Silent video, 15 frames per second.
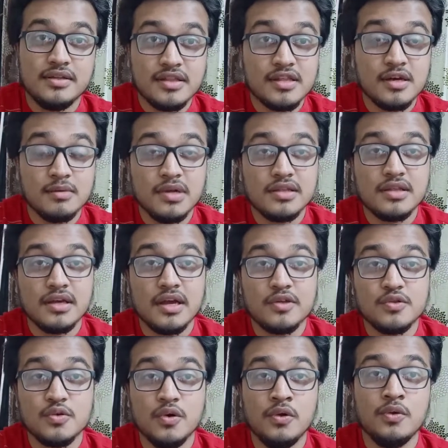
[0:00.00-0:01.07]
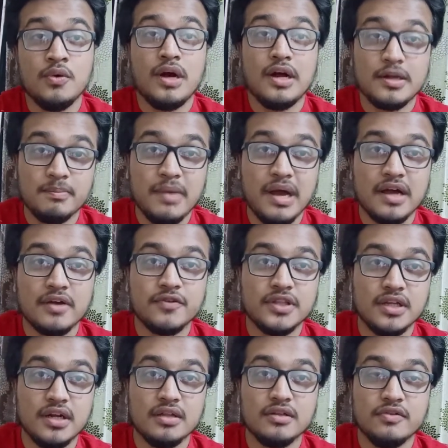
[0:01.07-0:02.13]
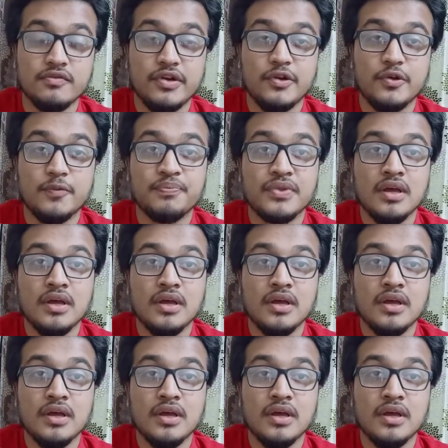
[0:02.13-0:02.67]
is Amlan Sagar Suwano and I'm back with another video.